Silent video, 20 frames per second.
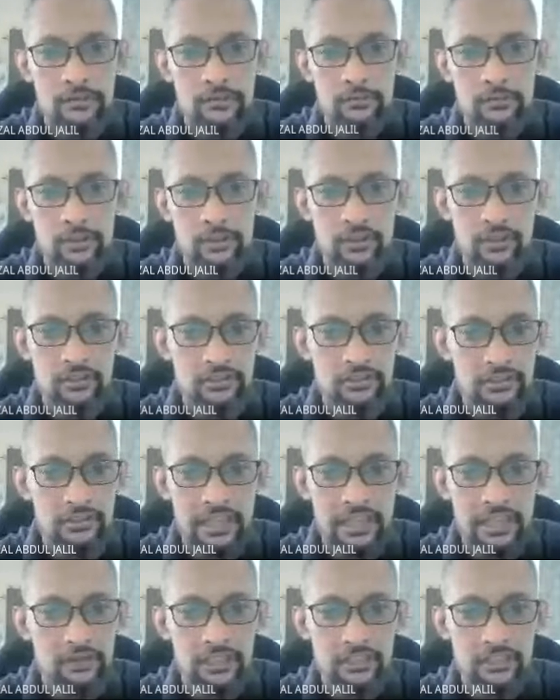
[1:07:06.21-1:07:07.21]
Because
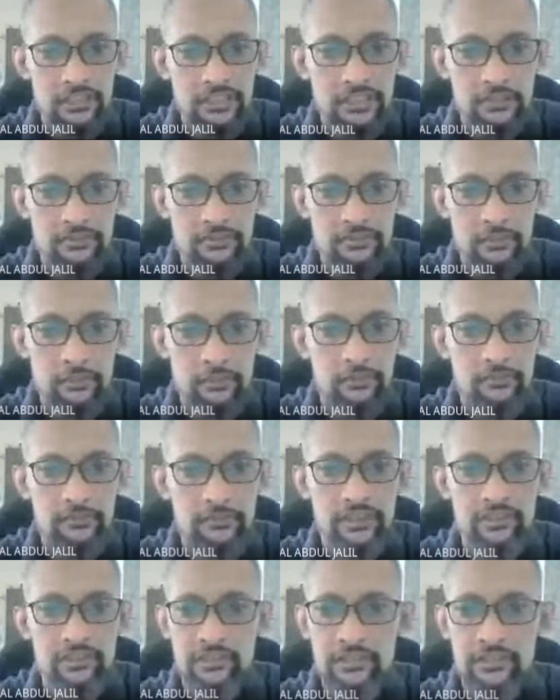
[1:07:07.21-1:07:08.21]
never achieve the
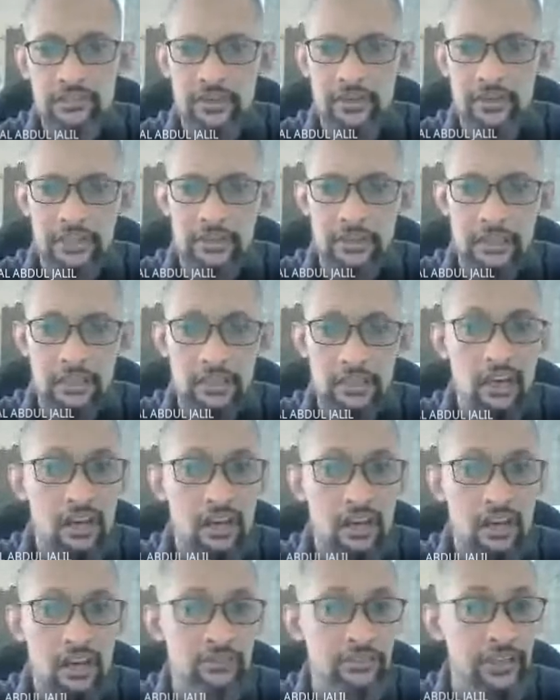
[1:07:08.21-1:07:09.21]
perfections there, okay? A lot of
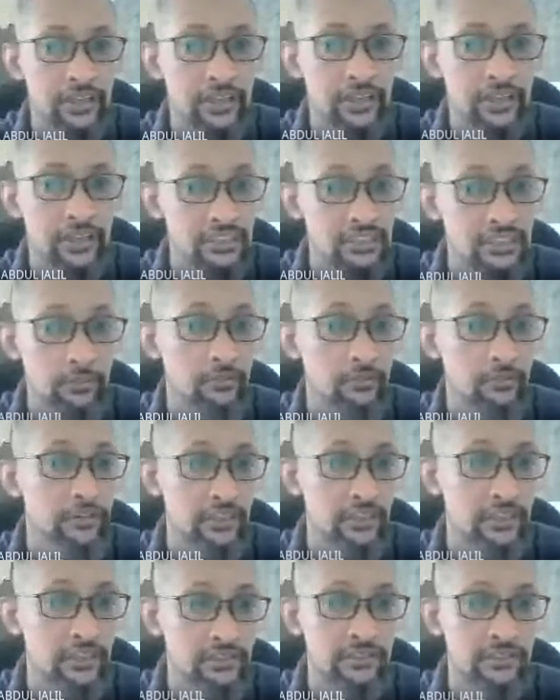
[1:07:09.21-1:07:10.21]
people try to achieve
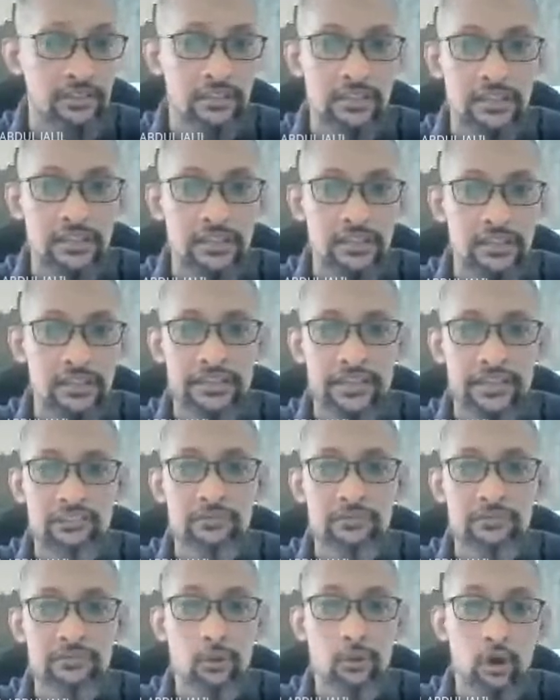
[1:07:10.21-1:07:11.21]
perfections, they
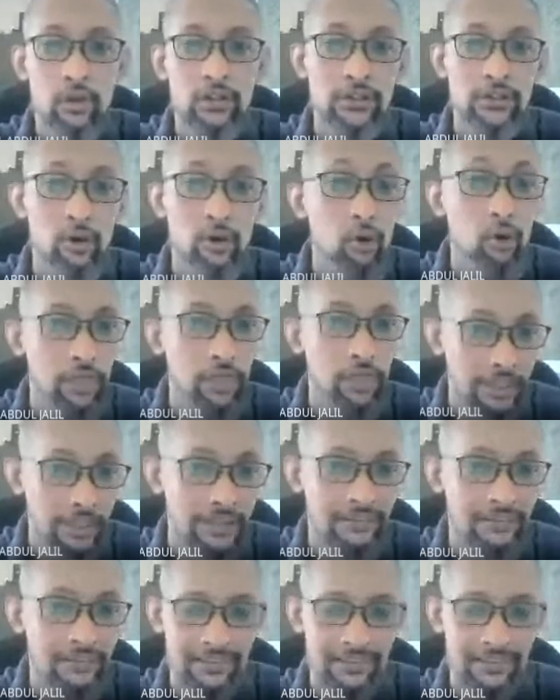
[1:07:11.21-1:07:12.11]
spoil the whole thing.